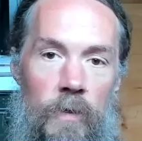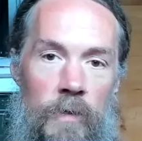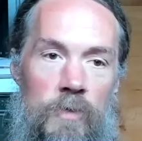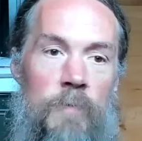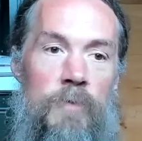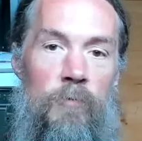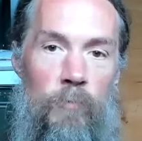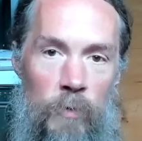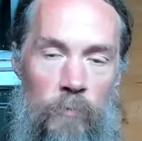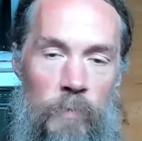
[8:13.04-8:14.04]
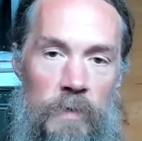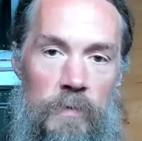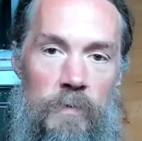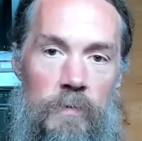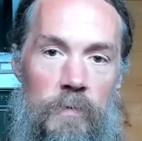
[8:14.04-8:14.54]
in terms of
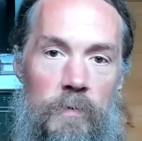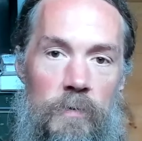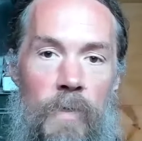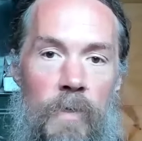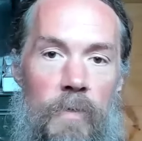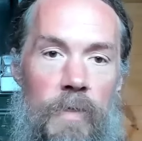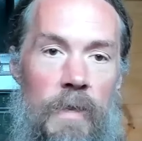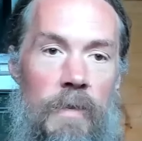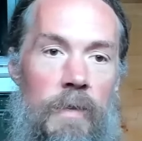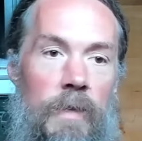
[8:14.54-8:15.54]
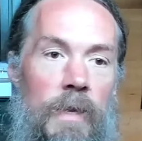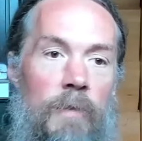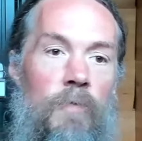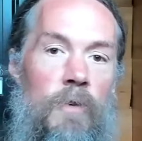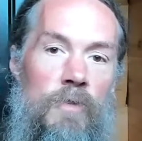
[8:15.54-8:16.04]
movement, then
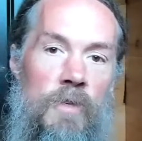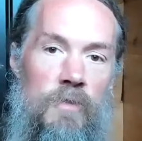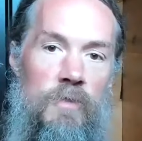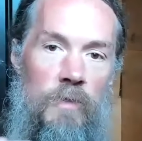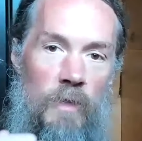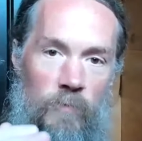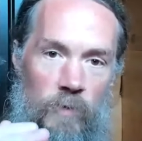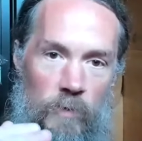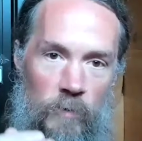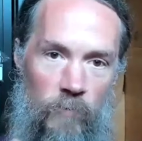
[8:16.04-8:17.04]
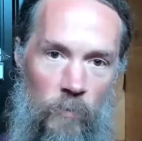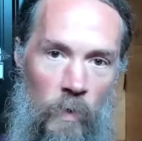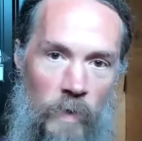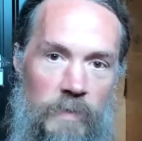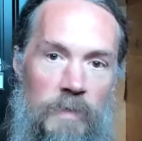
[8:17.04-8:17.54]
if you're
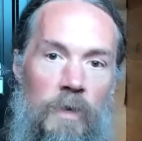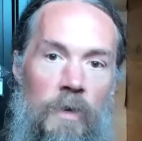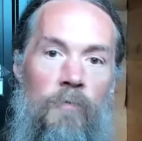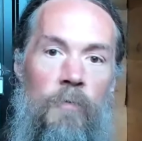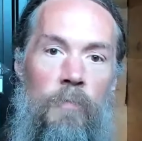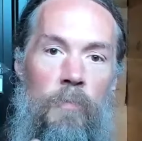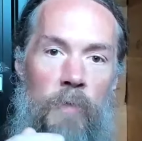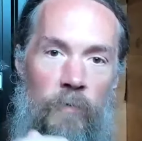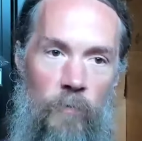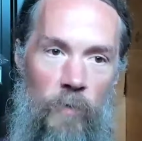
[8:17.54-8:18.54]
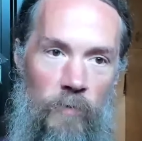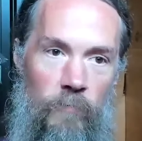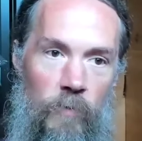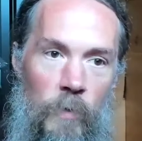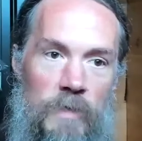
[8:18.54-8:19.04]
wanting to go from, if
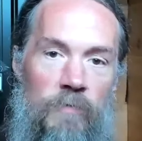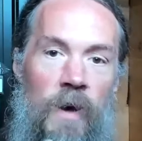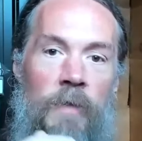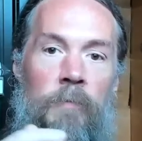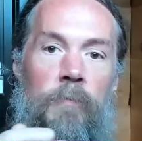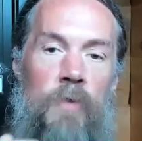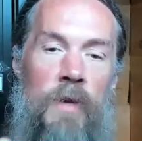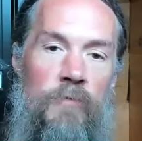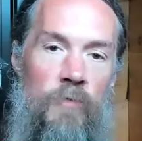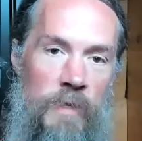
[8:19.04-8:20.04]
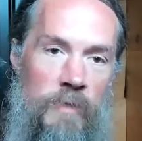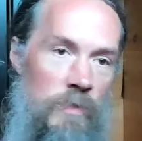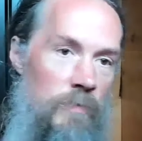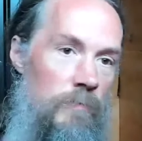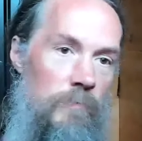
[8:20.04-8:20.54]
we define
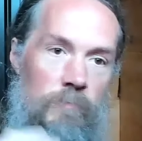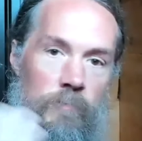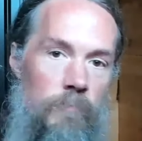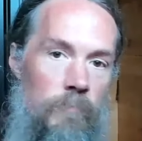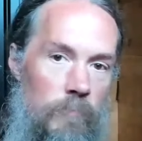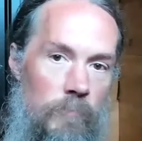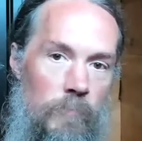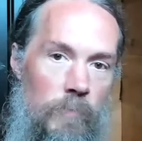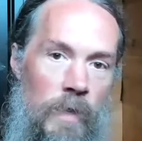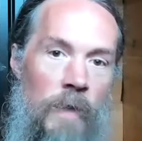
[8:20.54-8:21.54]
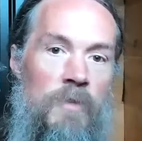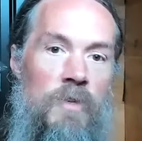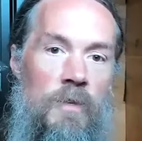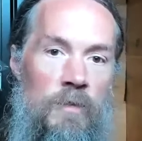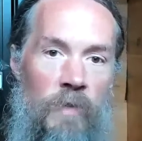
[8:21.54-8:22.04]
transformation, and I'm
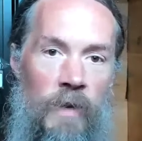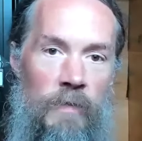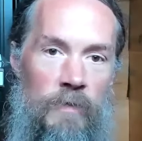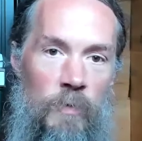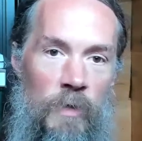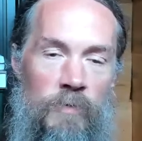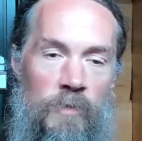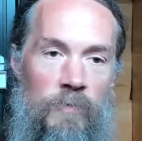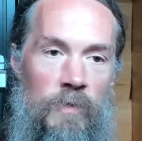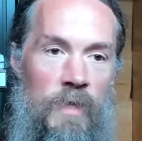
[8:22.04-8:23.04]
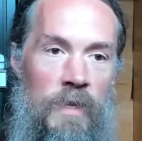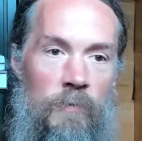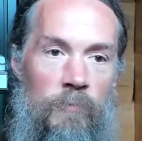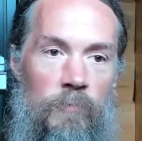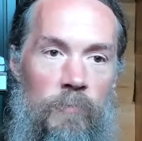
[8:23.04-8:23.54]
just going to define it this way just for the
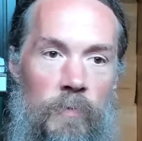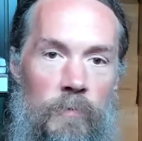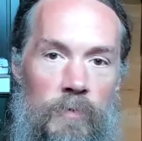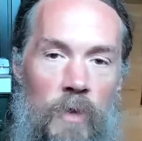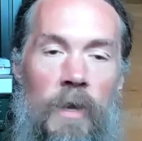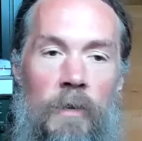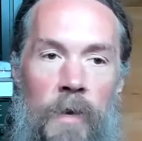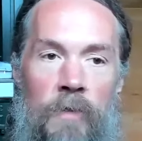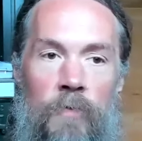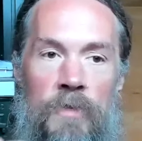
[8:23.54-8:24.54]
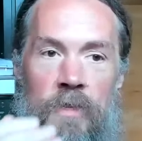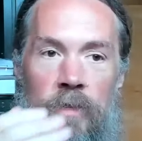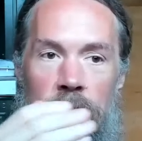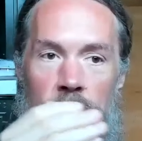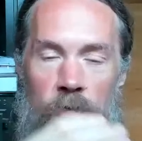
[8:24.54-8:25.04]
sake of talking about it, if we say
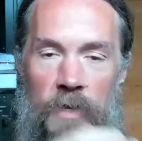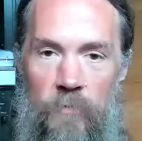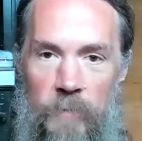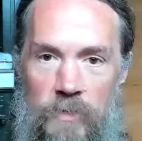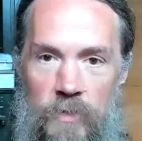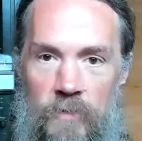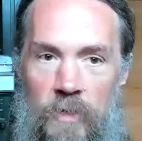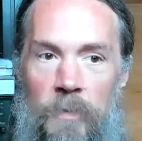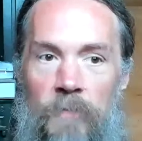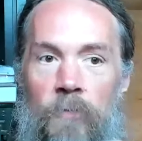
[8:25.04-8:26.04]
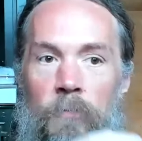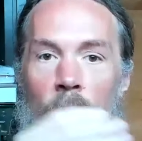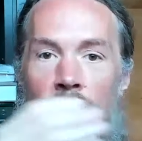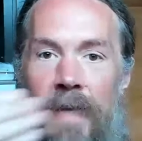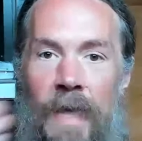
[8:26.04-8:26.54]
that transformation is going to be from
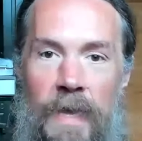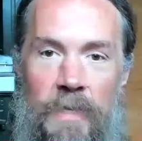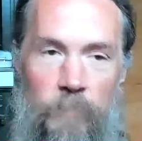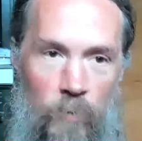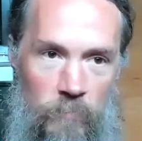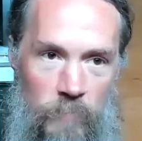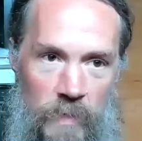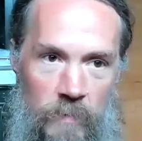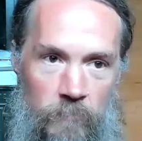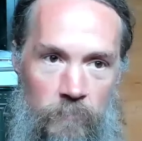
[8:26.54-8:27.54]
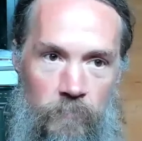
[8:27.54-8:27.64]
point A to point B,